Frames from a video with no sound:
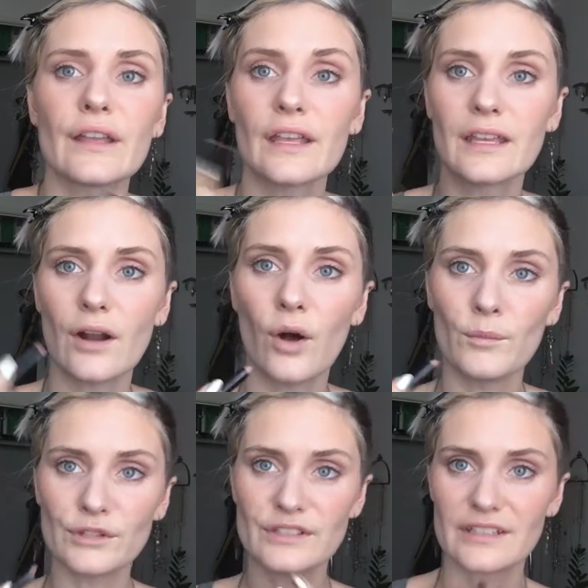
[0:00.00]
it
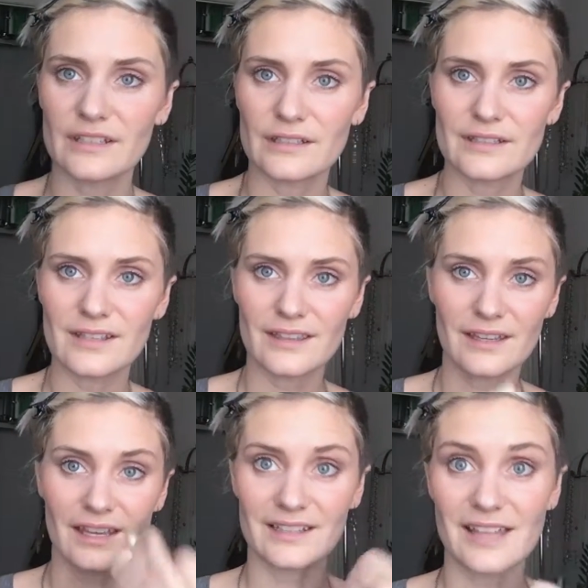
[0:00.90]
almost is
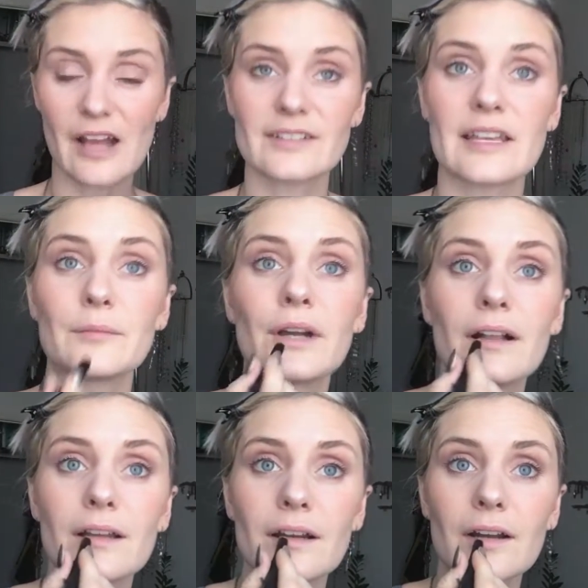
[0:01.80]
the exact same
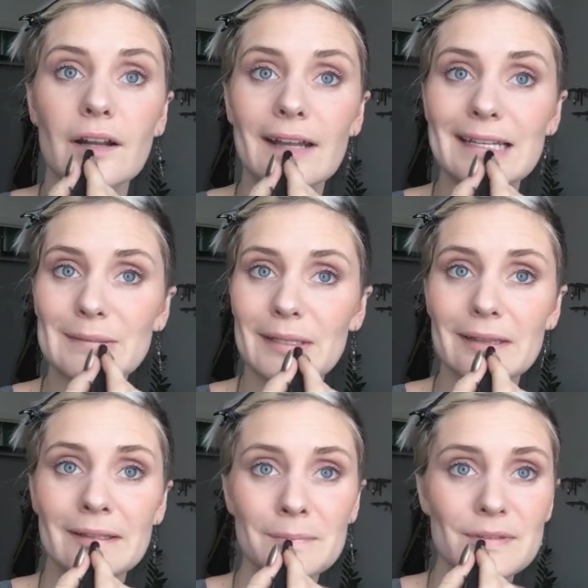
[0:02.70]
color as my
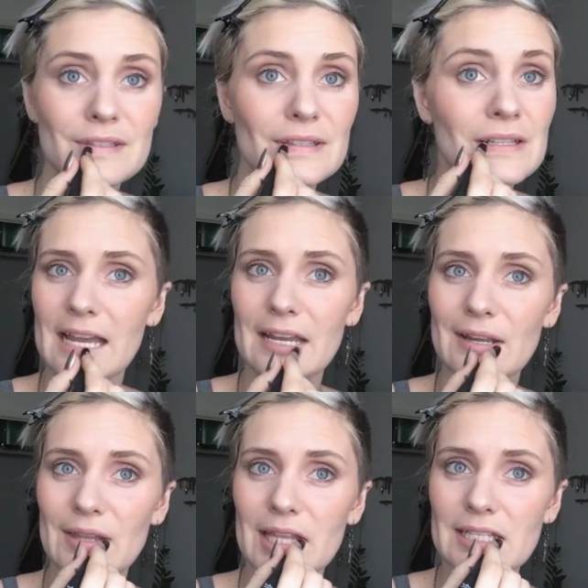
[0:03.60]
lips. I know
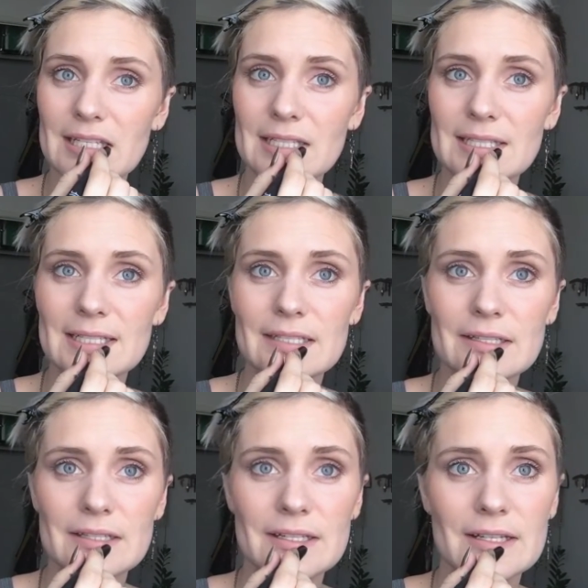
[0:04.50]
that seems a little
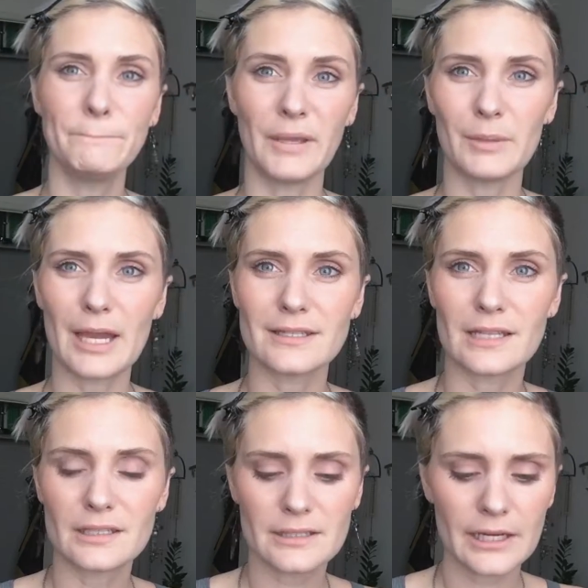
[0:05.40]
maybe
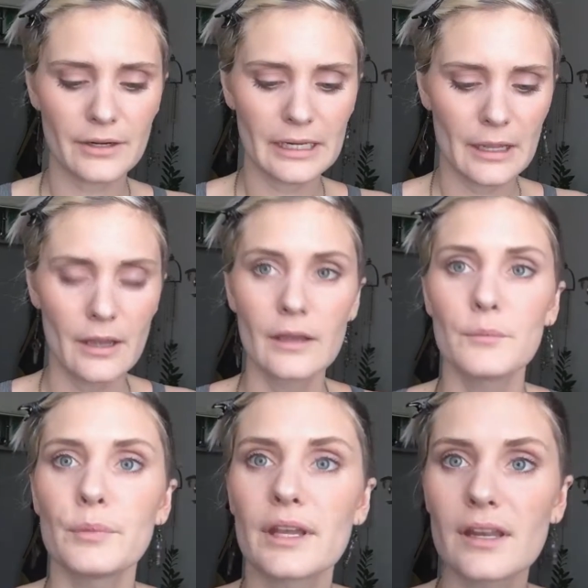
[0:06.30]
unnecessary,
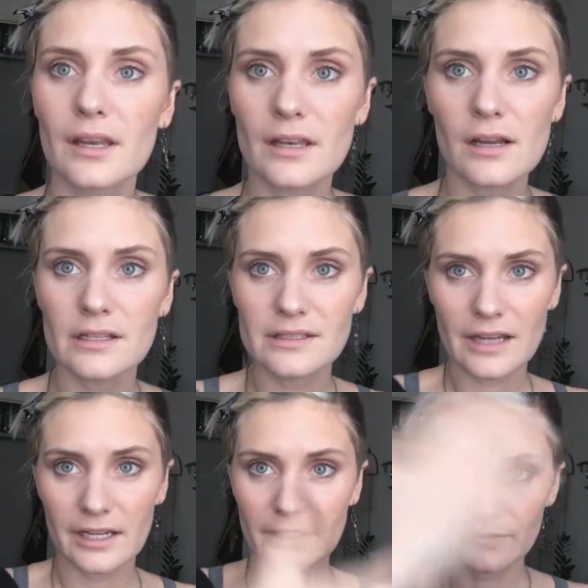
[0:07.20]
but it does
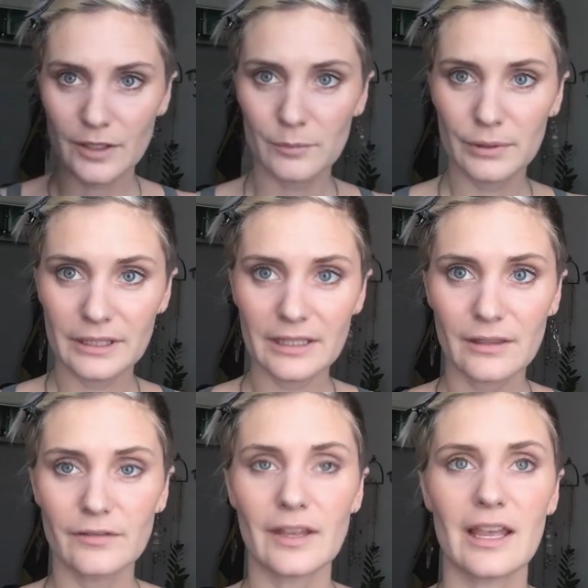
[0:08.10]
kind of complete the
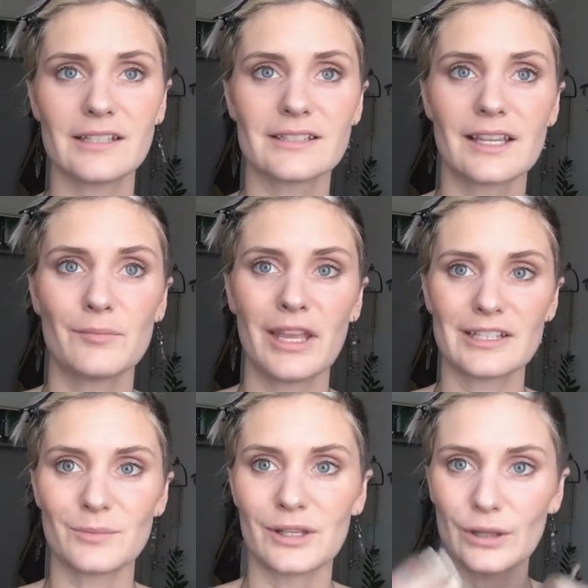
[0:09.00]
face. It
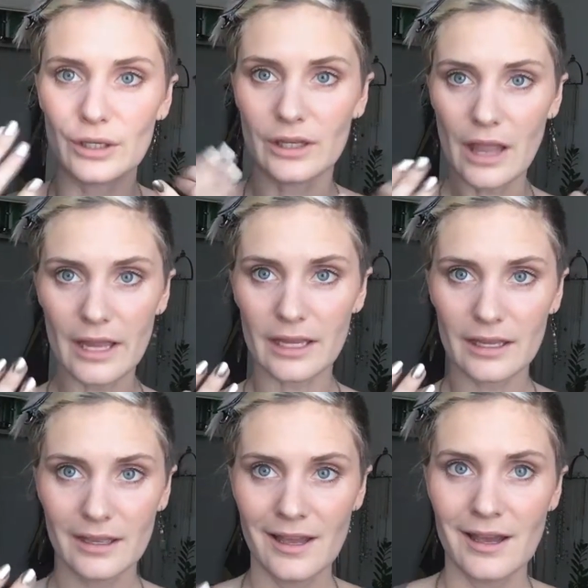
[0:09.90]
makes me look like
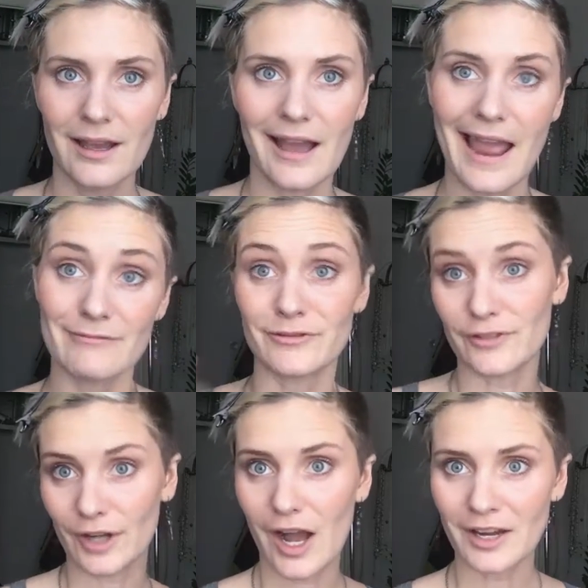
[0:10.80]
I haven't
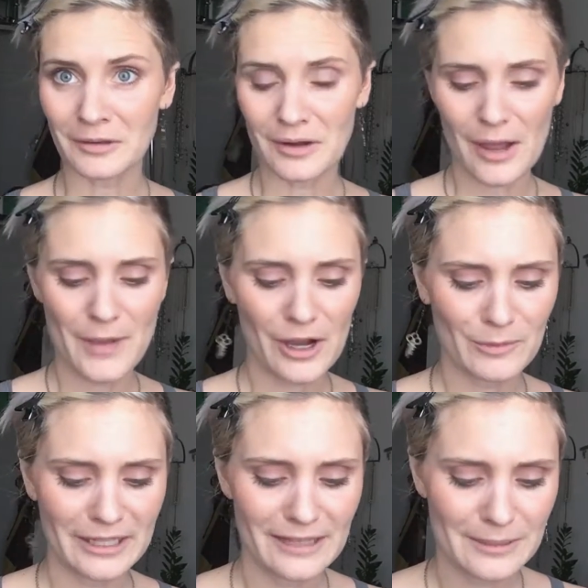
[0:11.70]
forgotten about
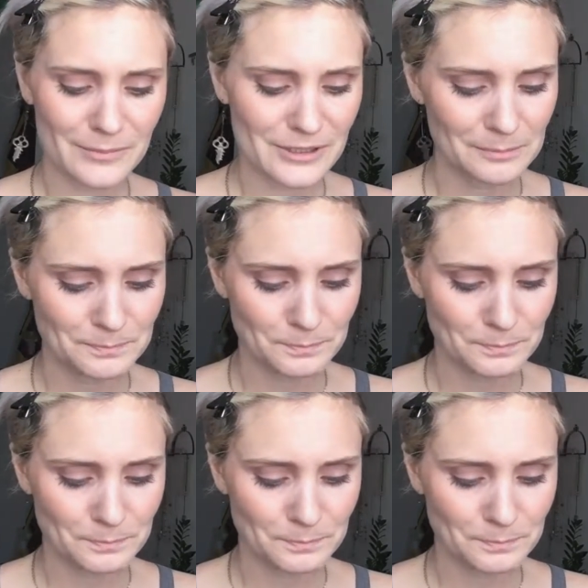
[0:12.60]
my lips.